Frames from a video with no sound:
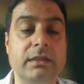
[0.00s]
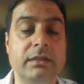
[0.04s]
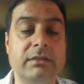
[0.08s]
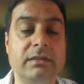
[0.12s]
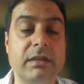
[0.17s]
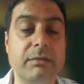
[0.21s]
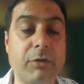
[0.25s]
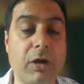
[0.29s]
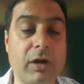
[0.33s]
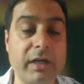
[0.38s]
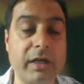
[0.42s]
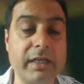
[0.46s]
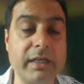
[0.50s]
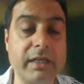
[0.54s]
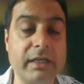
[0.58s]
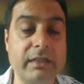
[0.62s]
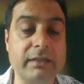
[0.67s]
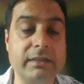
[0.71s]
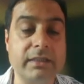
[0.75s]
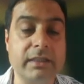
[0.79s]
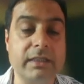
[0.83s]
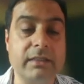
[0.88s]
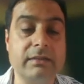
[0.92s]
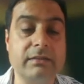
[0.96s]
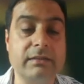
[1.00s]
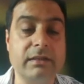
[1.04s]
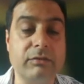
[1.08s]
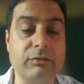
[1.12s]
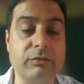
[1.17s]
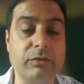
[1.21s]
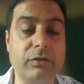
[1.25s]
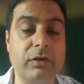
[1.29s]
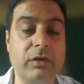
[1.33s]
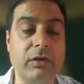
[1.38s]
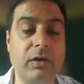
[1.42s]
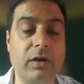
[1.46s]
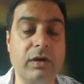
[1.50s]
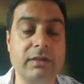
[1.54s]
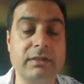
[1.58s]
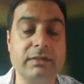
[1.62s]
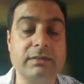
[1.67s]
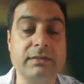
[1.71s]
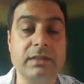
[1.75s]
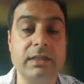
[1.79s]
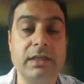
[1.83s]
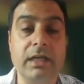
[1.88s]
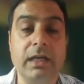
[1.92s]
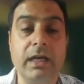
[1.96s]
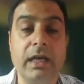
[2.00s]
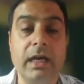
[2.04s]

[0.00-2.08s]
some horticulture, some wood lots.